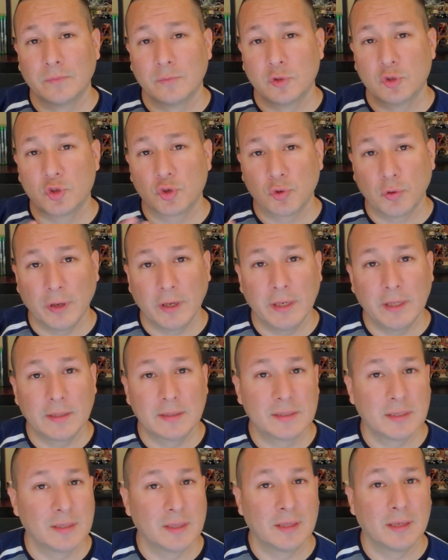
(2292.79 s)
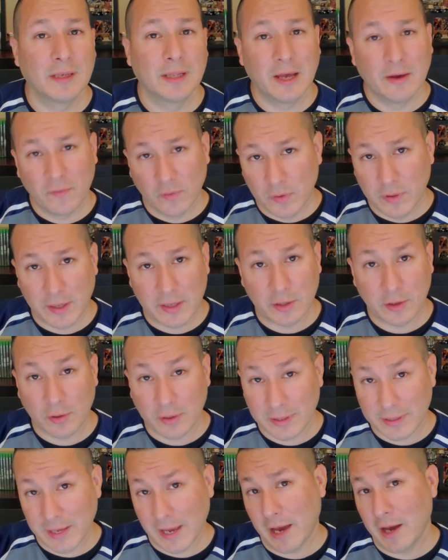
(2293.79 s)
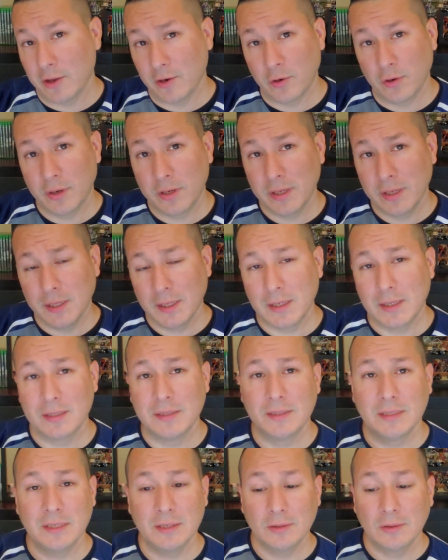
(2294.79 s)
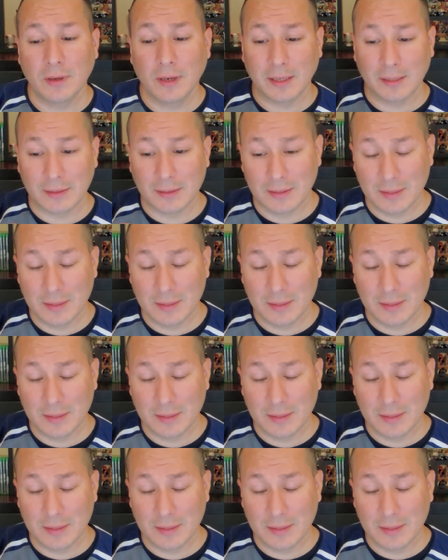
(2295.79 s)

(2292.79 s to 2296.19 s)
training to the level that you're encountering it is either at